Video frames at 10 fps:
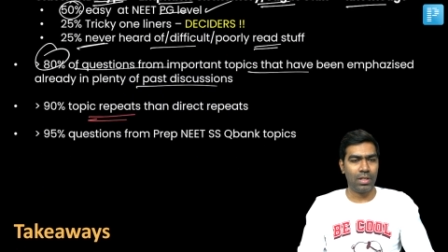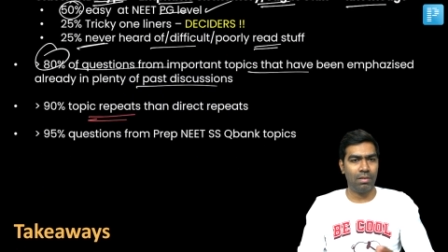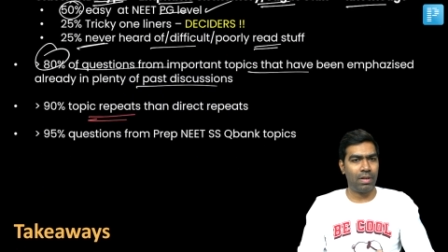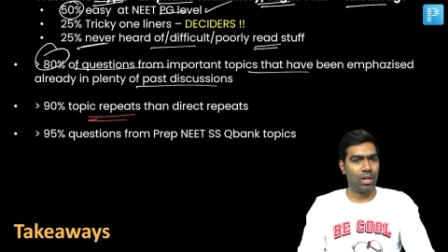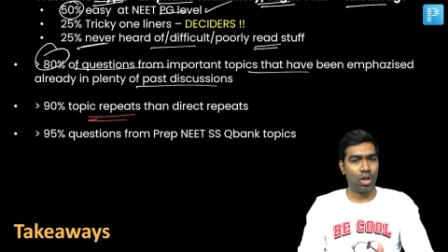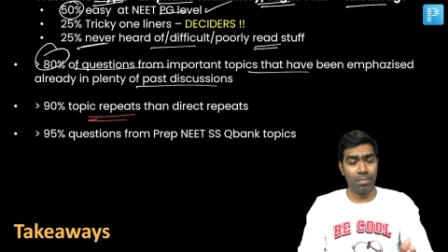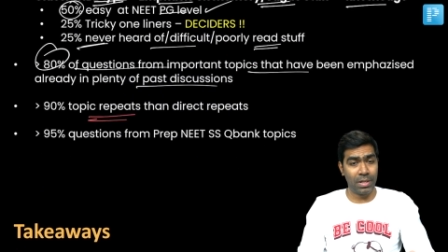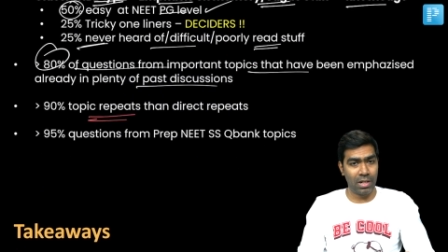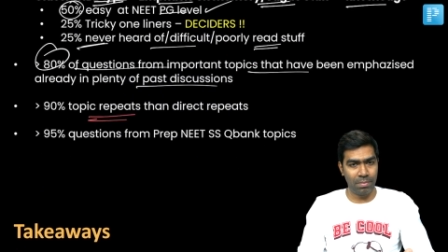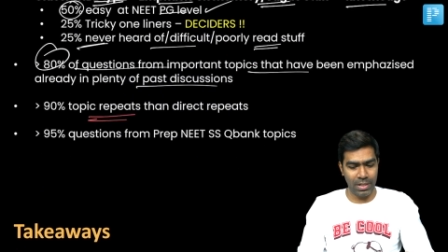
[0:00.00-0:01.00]
were topic
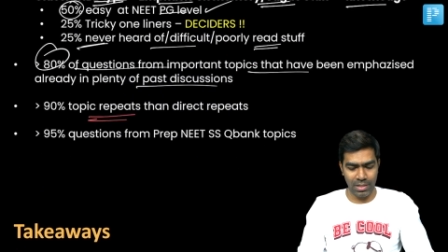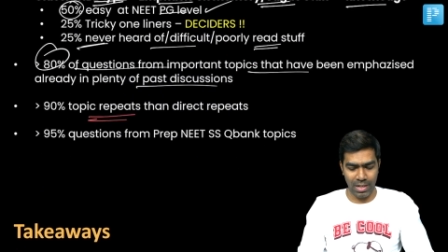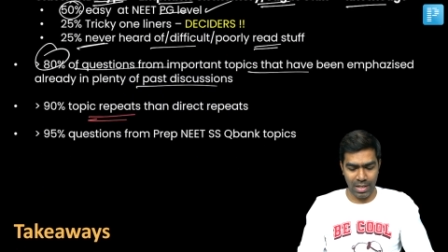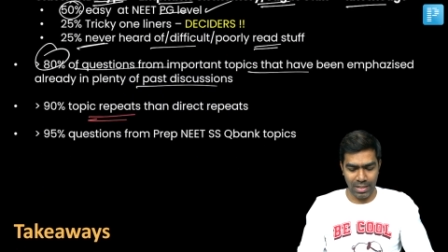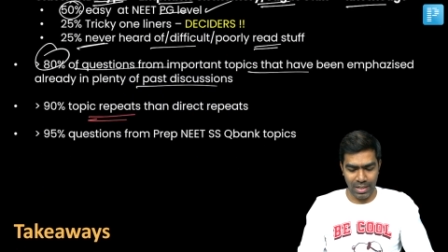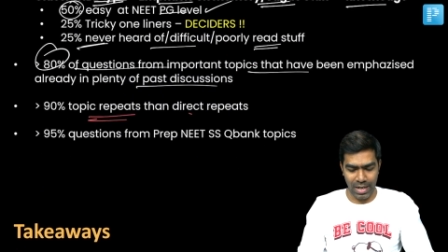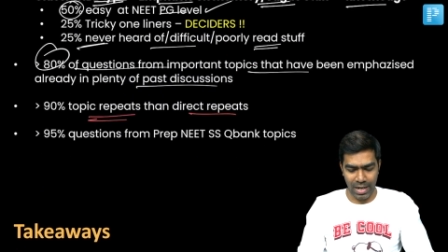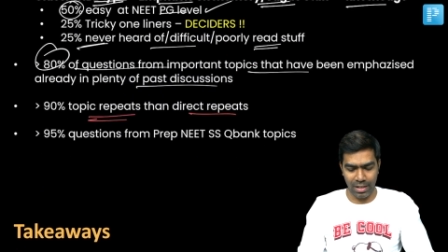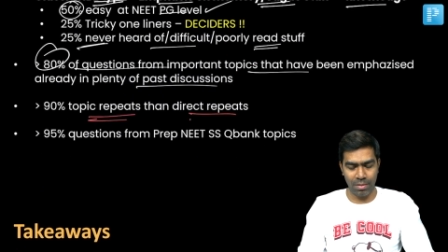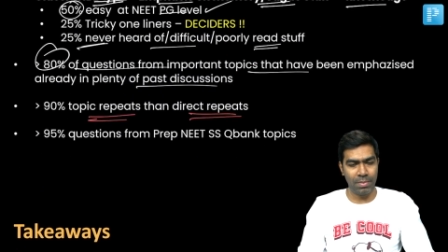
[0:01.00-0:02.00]
repeats rather than
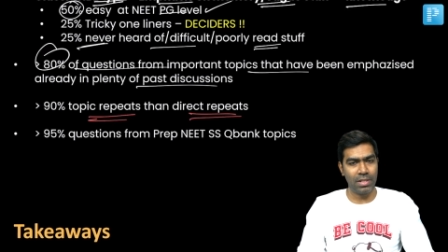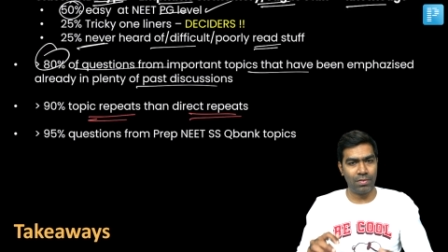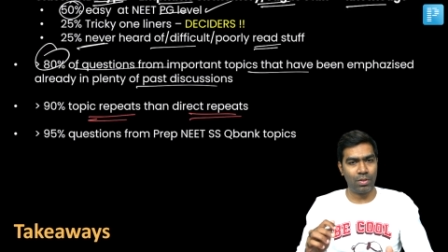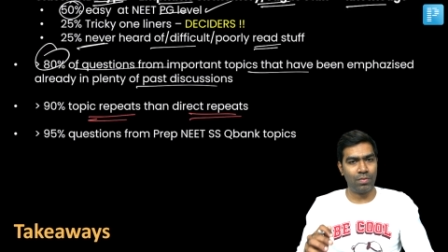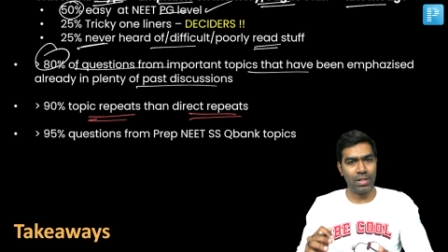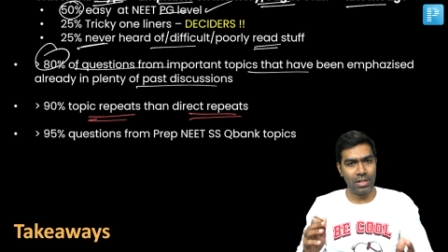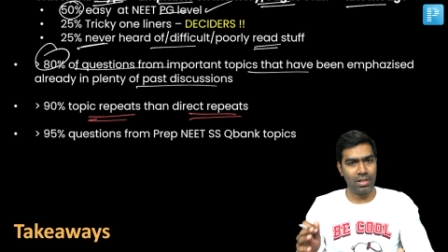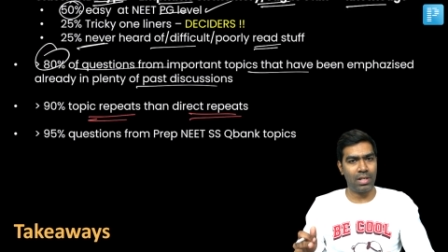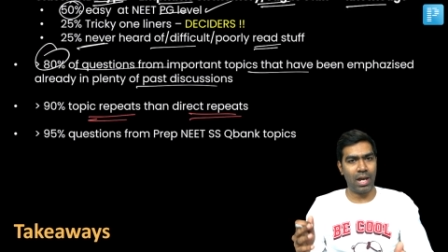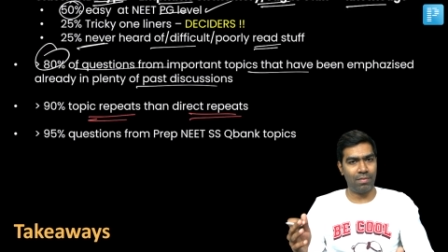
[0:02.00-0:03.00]
direct repeats, even though we did
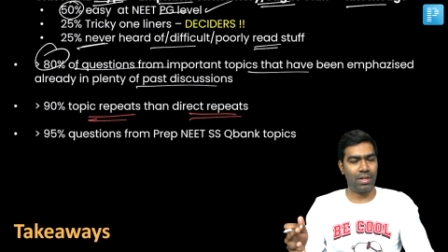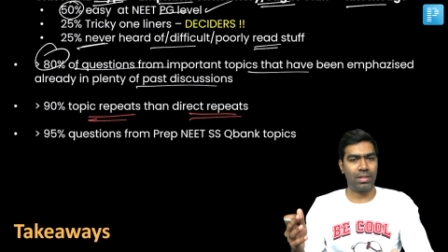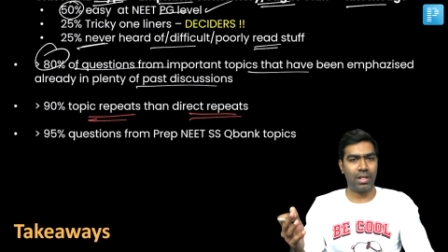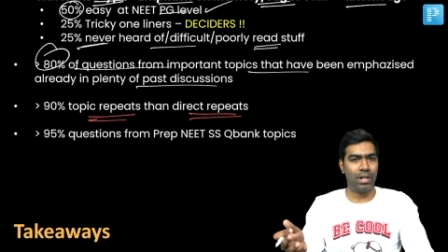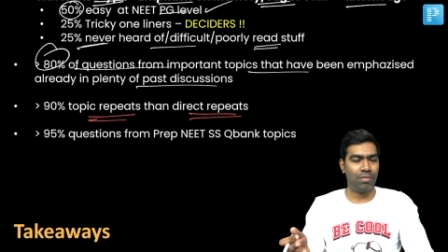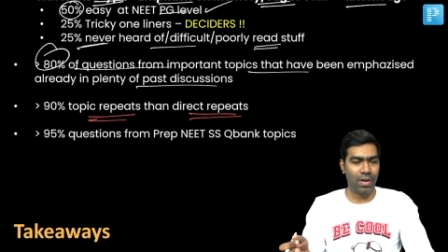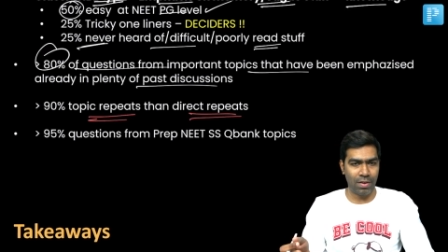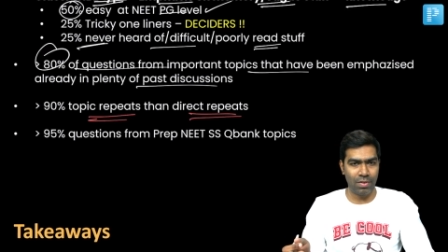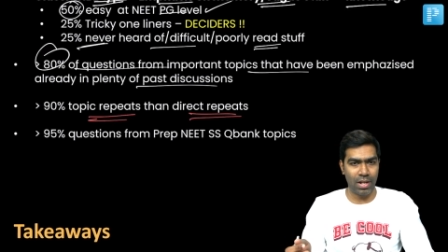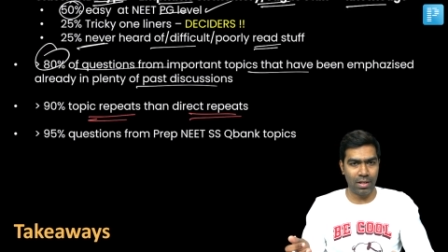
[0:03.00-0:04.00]
have like 3 to
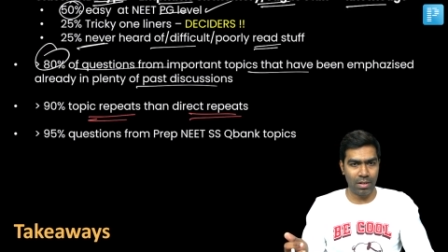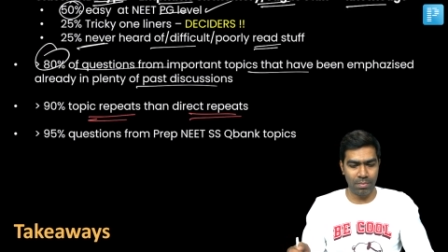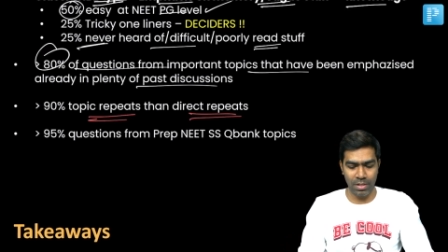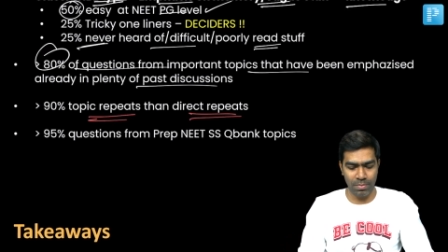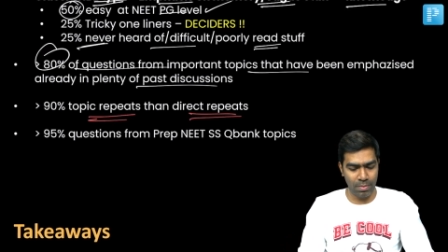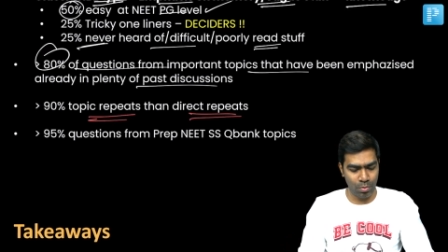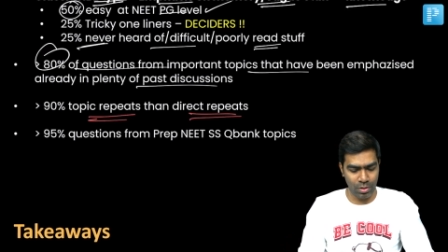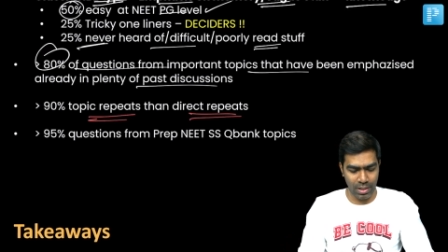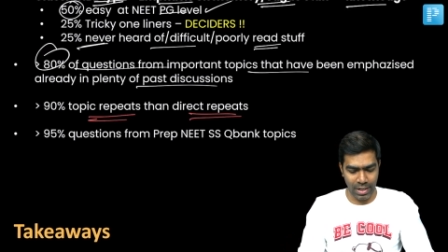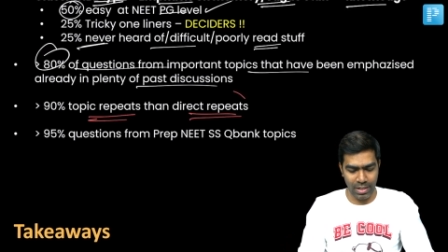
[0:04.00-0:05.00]
5 direct repeats, but more
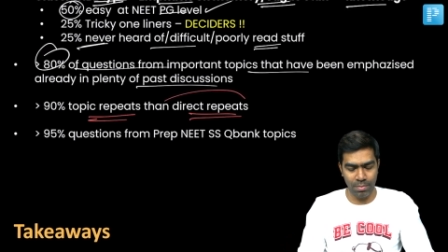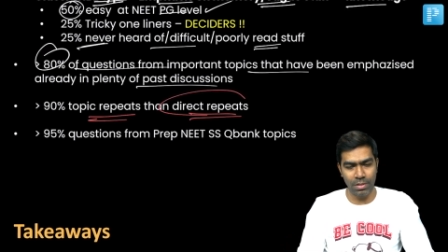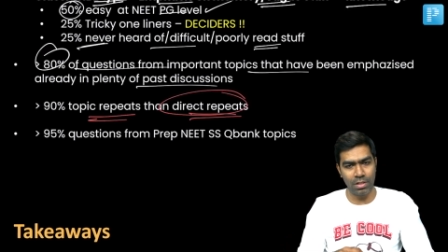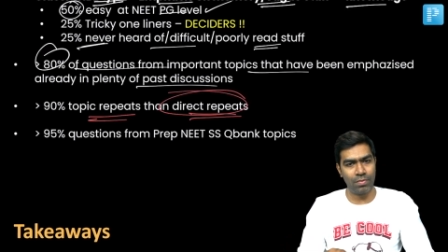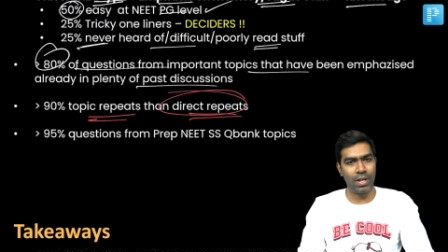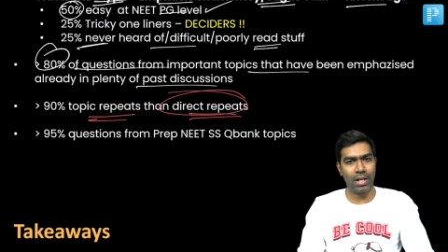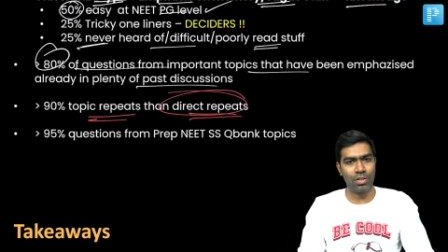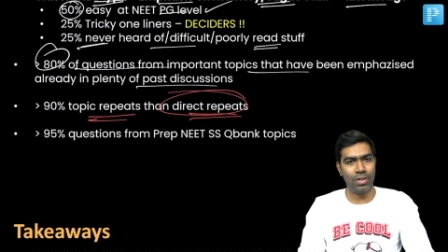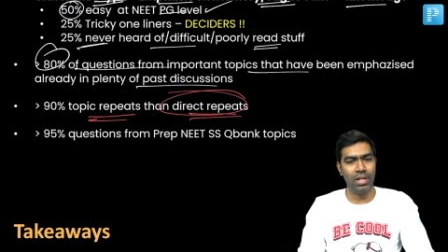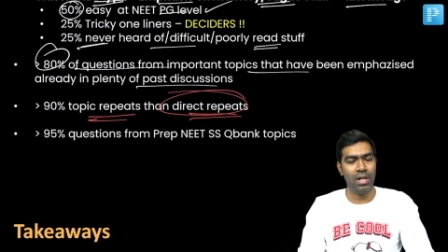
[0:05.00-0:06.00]
than 90% were
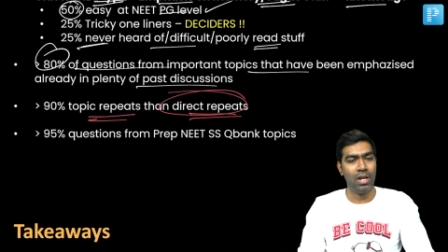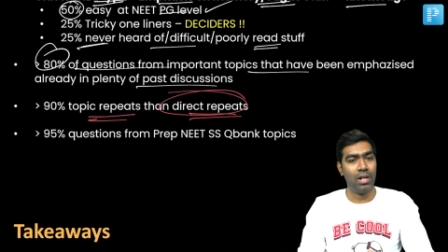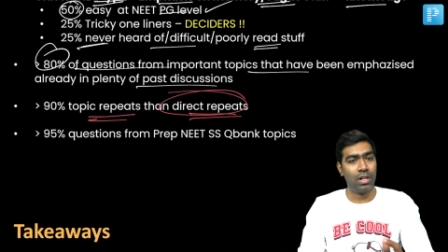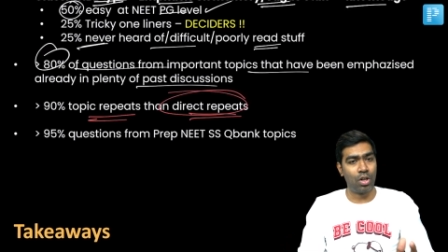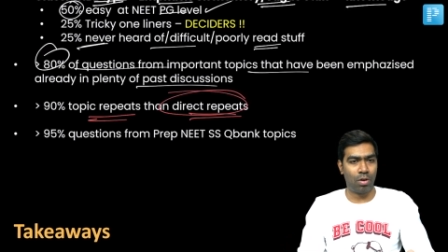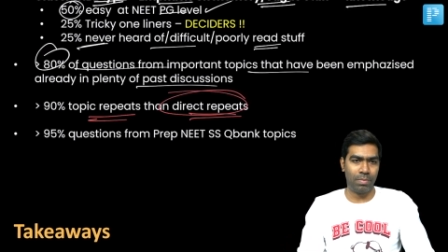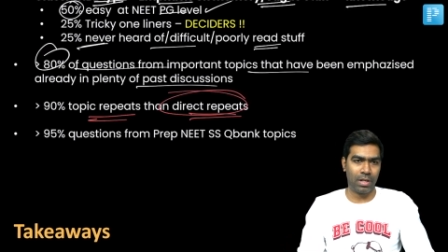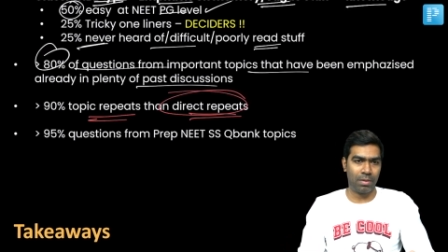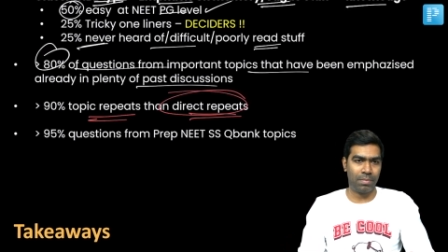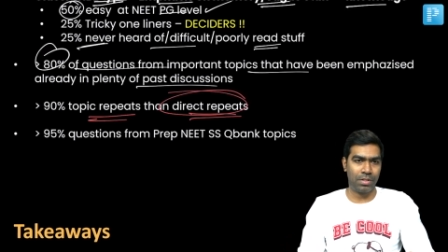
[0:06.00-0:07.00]
actually topic
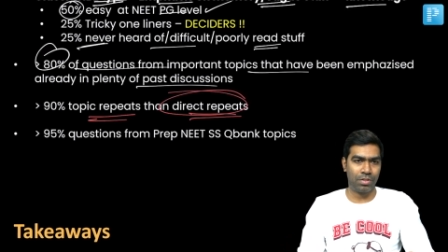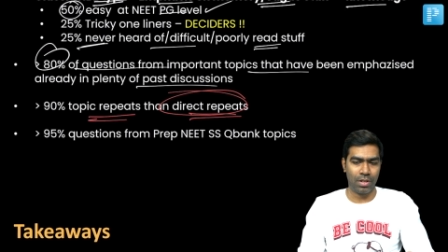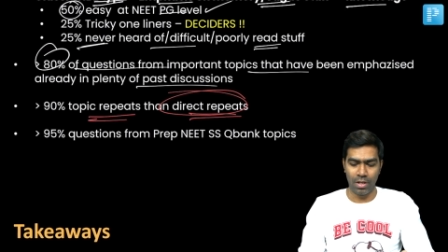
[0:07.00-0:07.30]
repeats.